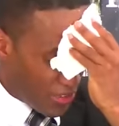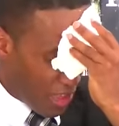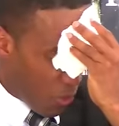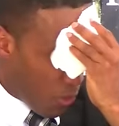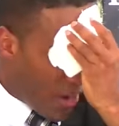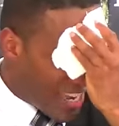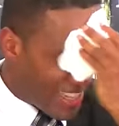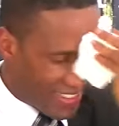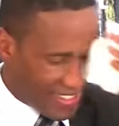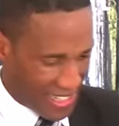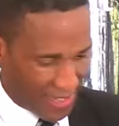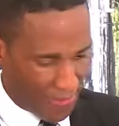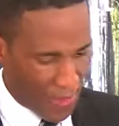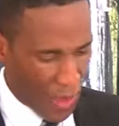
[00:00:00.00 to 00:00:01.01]
the
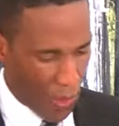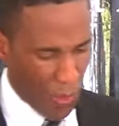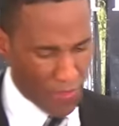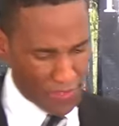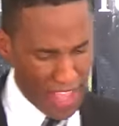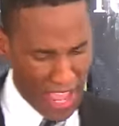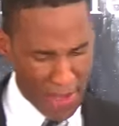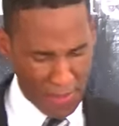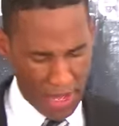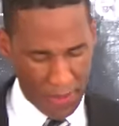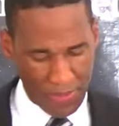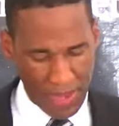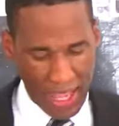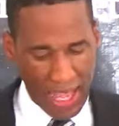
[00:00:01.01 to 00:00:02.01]
wheat with
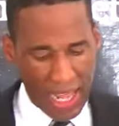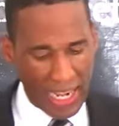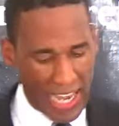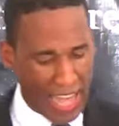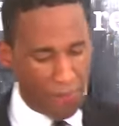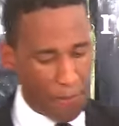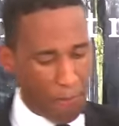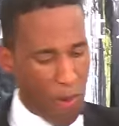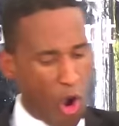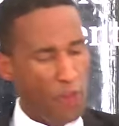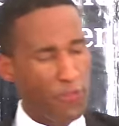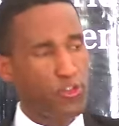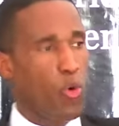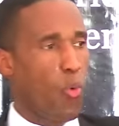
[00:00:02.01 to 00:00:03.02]
them. Let
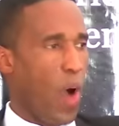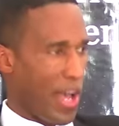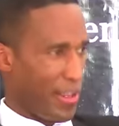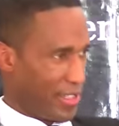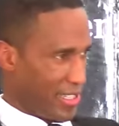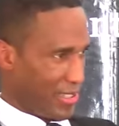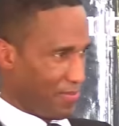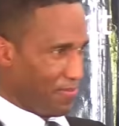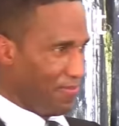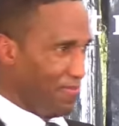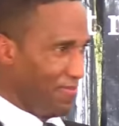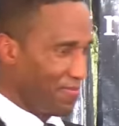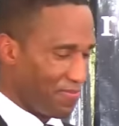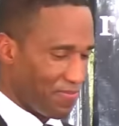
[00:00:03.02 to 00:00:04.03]
both do what?
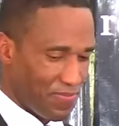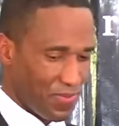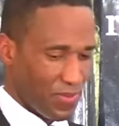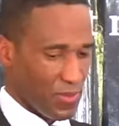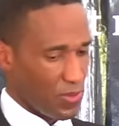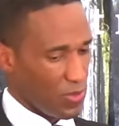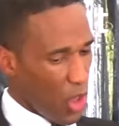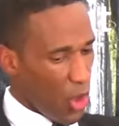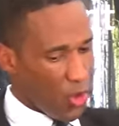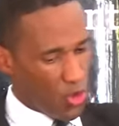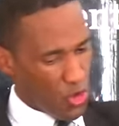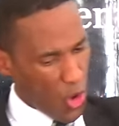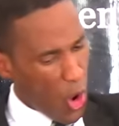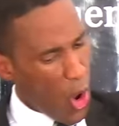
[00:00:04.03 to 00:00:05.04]

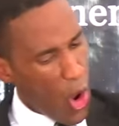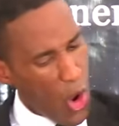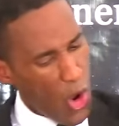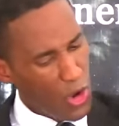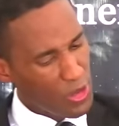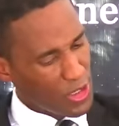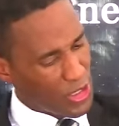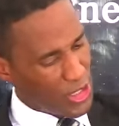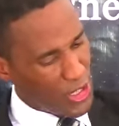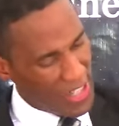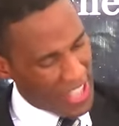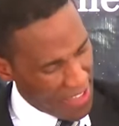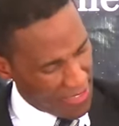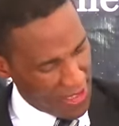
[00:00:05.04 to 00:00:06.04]
Grow
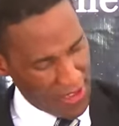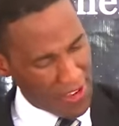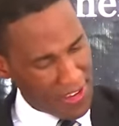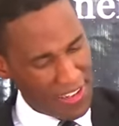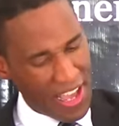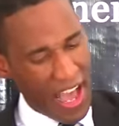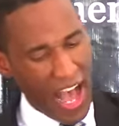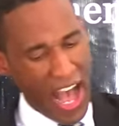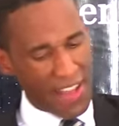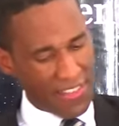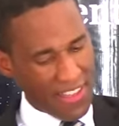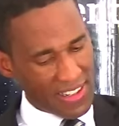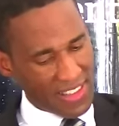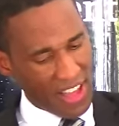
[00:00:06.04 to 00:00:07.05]
together
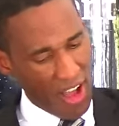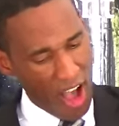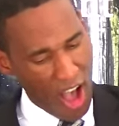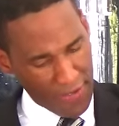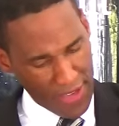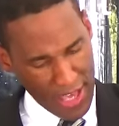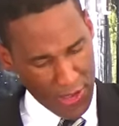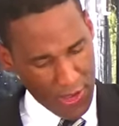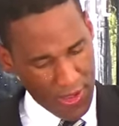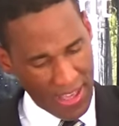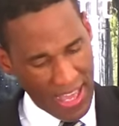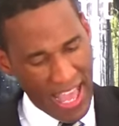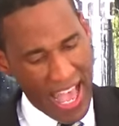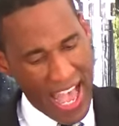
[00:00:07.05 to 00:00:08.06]
until the
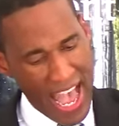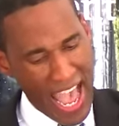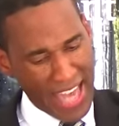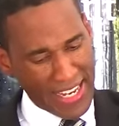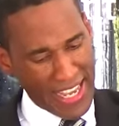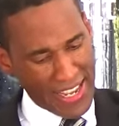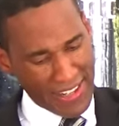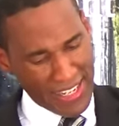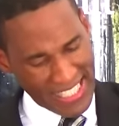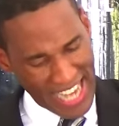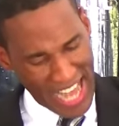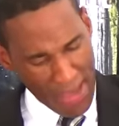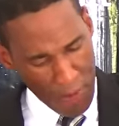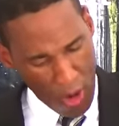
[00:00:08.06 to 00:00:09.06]
harvest, and in
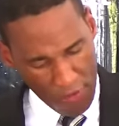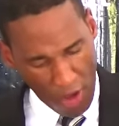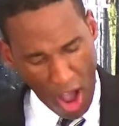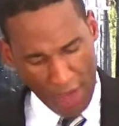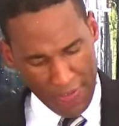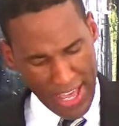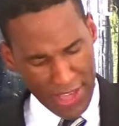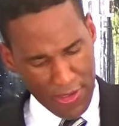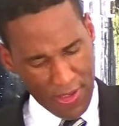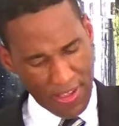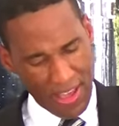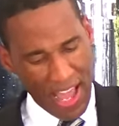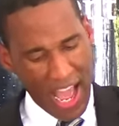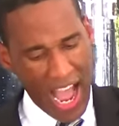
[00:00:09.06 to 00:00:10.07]
the time of
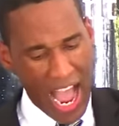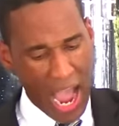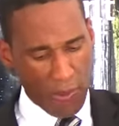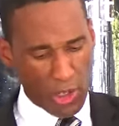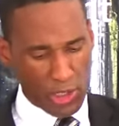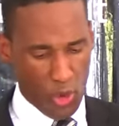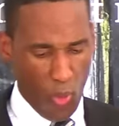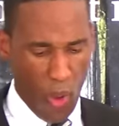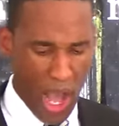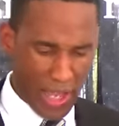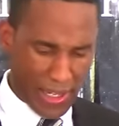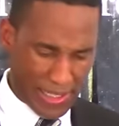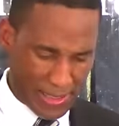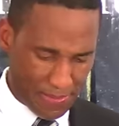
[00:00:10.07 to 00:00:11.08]
harvest, I will do
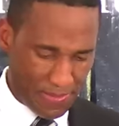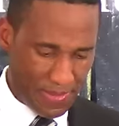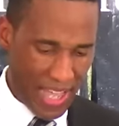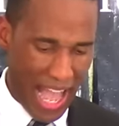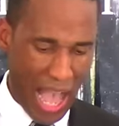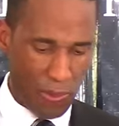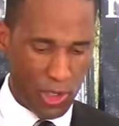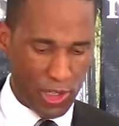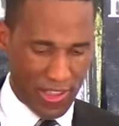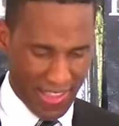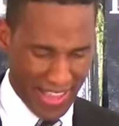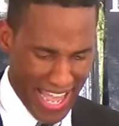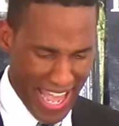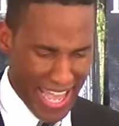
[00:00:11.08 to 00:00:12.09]
what? I
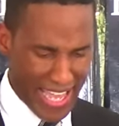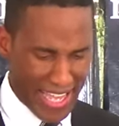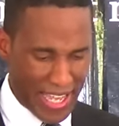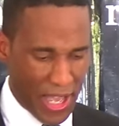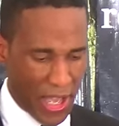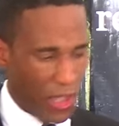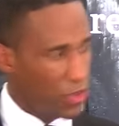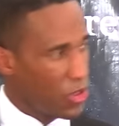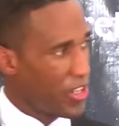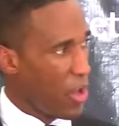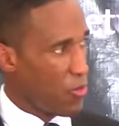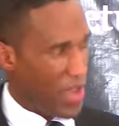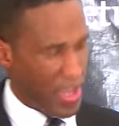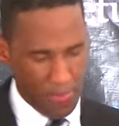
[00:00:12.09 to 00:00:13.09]
will say
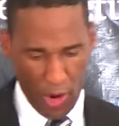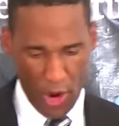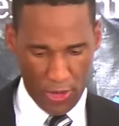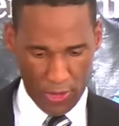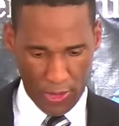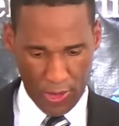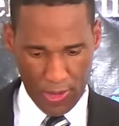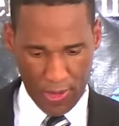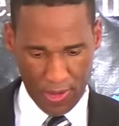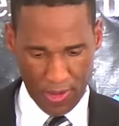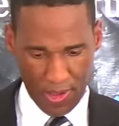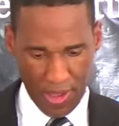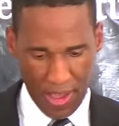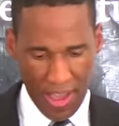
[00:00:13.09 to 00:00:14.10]
to the
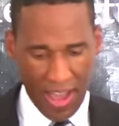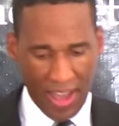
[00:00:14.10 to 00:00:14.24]
reapers,